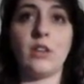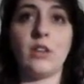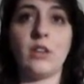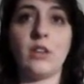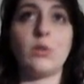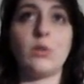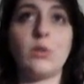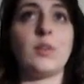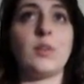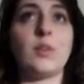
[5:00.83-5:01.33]
a
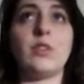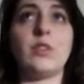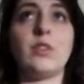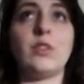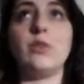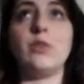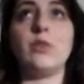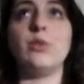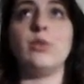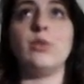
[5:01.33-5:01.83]
woman
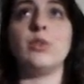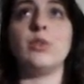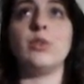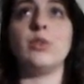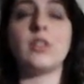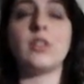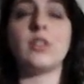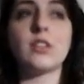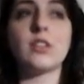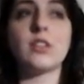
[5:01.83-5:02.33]
who
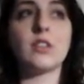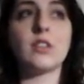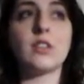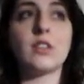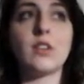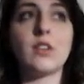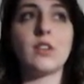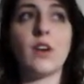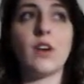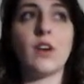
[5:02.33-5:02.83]

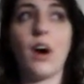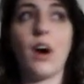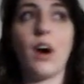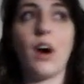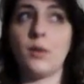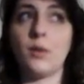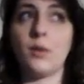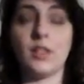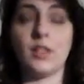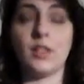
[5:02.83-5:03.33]

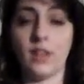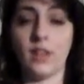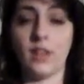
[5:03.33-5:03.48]
did like